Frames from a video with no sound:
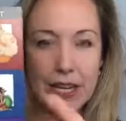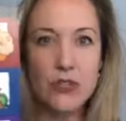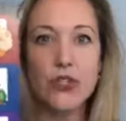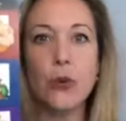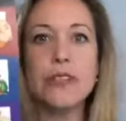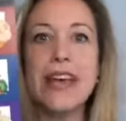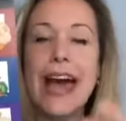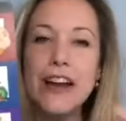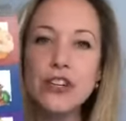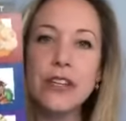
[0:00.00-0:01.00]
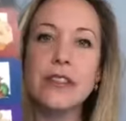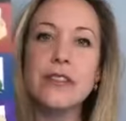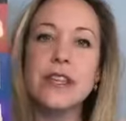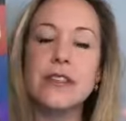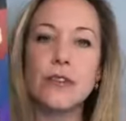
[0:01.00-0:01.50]
so it's actually the
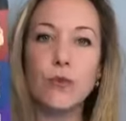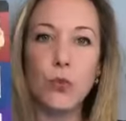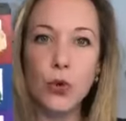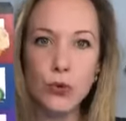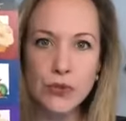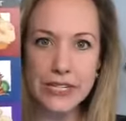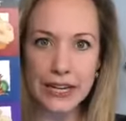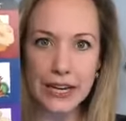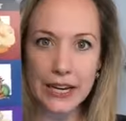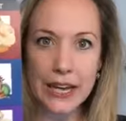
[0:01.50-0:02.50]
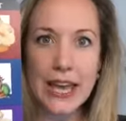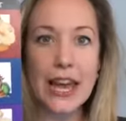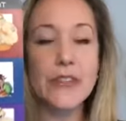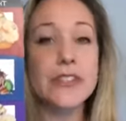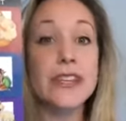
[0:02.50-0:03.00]
sense of wounding
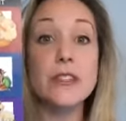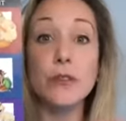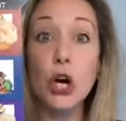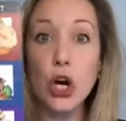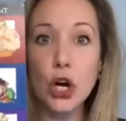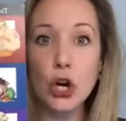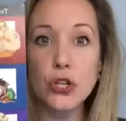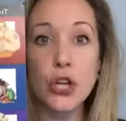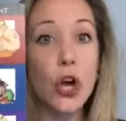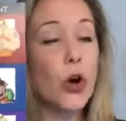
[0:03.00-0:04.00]
and the sense of hurt